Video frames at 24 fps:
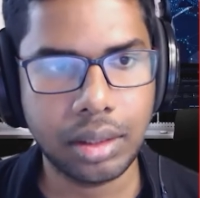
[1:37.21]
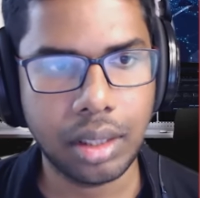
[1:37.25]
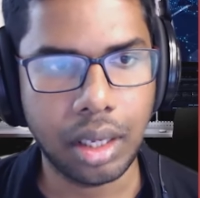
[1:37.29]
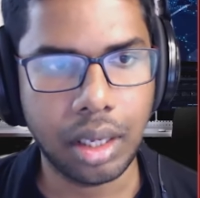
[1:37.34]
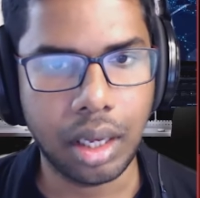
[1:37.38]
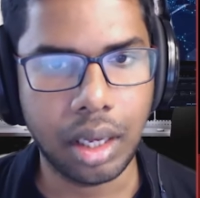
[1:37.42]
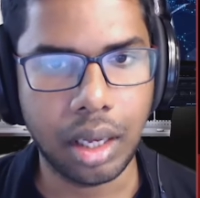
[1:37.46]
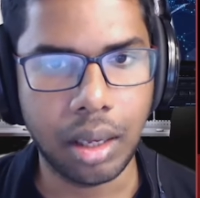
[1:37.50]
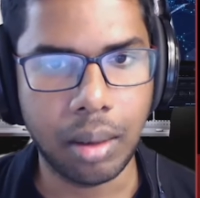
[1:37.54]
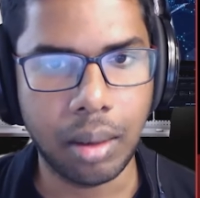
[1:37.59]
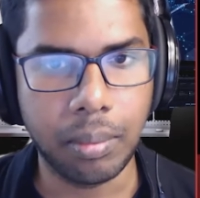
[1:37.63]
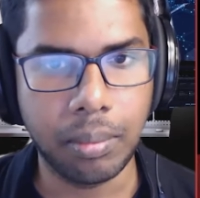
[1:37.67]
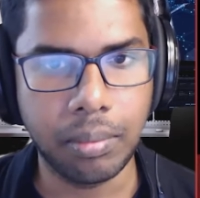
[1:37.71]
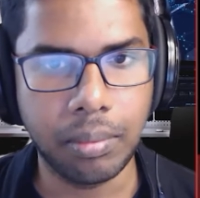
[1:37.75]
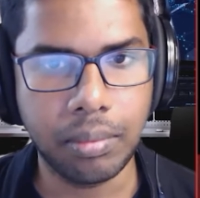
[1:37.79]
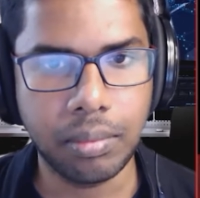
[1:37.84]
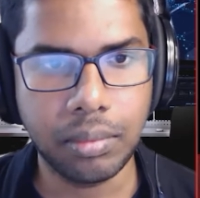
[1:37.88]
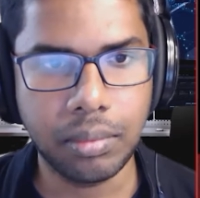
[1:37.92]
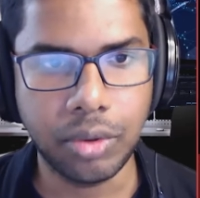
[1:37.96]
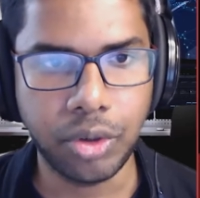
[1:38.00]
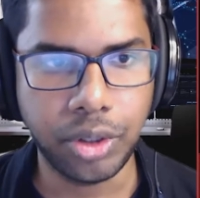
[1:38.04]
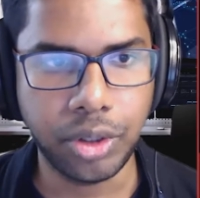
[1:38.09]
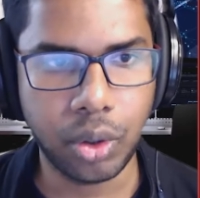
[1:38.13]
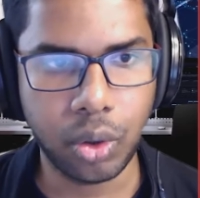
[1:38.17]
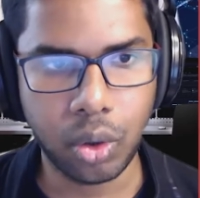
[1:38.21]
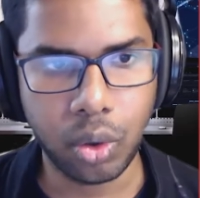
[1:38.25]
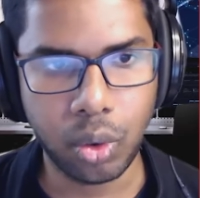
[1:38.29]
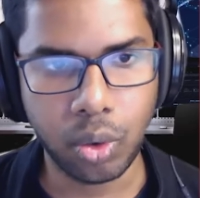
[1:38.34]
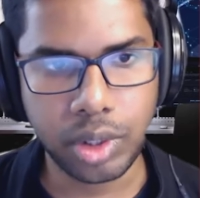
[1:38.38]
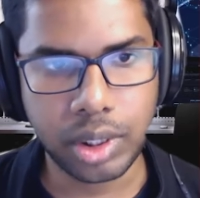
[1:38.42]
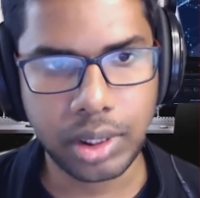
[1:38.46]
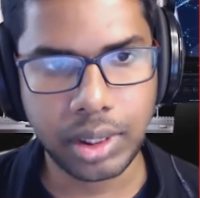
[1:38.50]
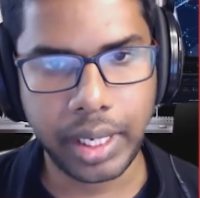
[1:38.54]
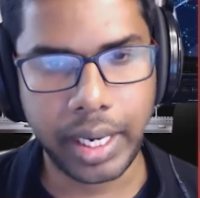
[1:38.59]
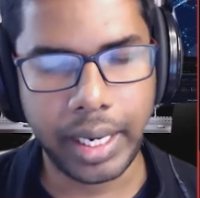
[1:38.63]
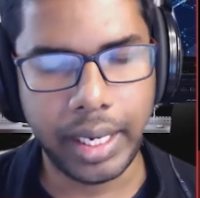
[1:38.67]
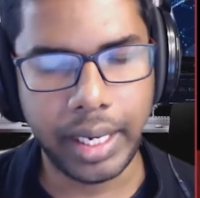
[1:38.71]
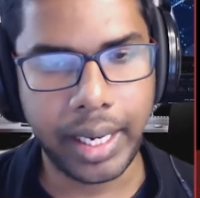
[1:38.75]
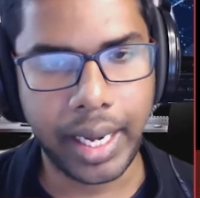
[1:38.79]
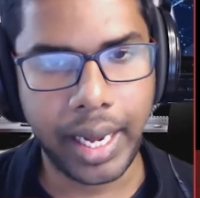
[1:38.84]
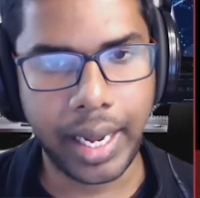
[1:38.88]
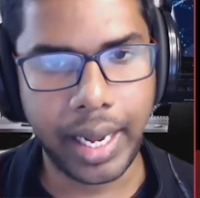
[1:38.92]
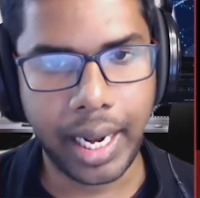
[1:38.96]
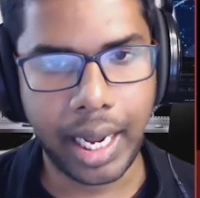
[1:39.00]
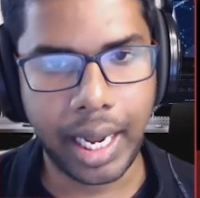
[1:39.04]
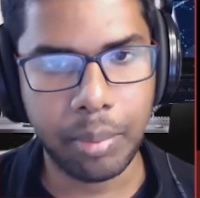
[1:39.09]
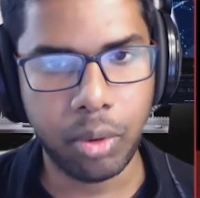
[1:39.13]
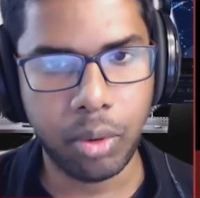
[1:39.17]
do you host the
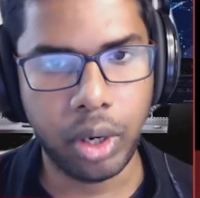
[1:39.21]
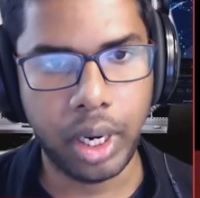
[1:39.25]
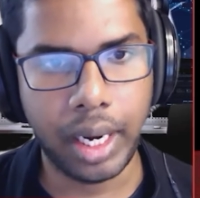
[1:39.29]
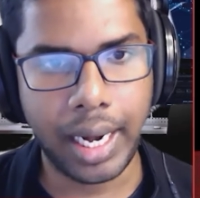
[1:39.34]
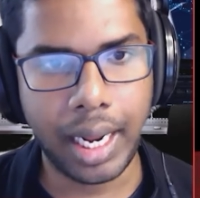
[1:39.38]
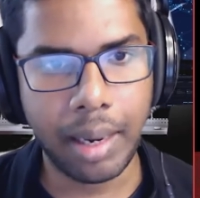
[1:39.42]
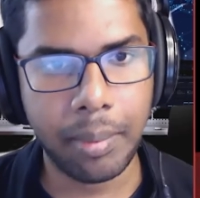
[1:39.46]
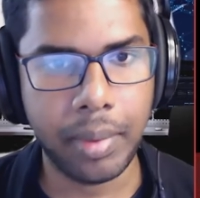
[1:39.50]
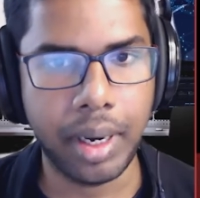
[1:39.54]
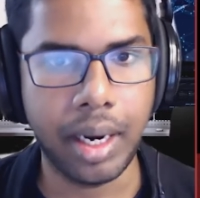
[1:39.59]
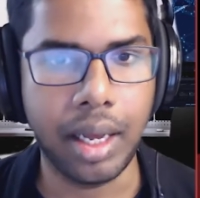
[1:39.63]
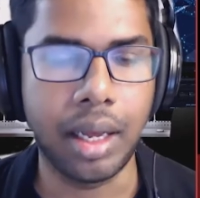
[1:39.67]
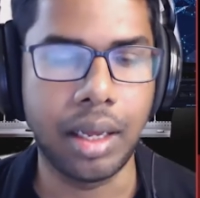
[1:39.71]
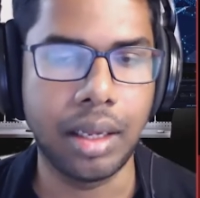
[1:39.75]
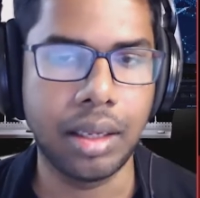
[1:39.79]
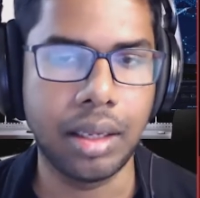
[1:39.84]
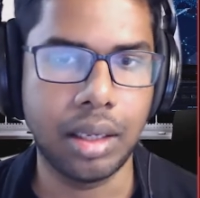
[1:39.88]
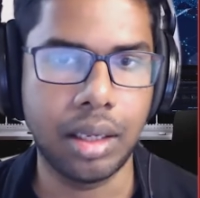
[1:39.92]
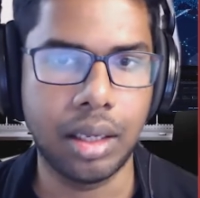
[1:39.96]
entire app on Lambda?